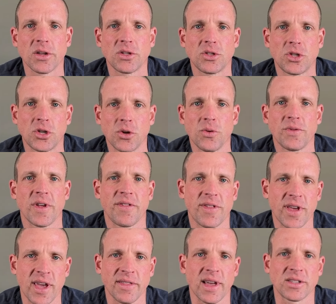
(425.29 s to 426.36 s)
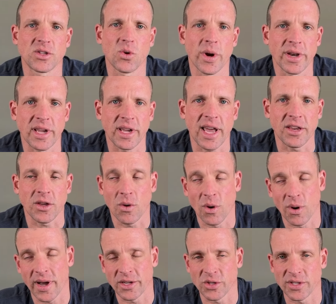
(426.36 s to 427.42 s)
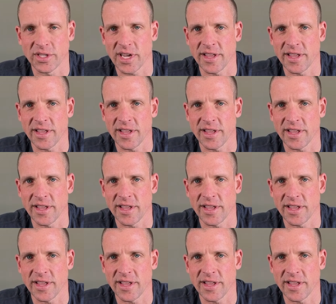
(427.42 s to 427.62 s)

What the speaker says: to the thing that's going to get you, or I should say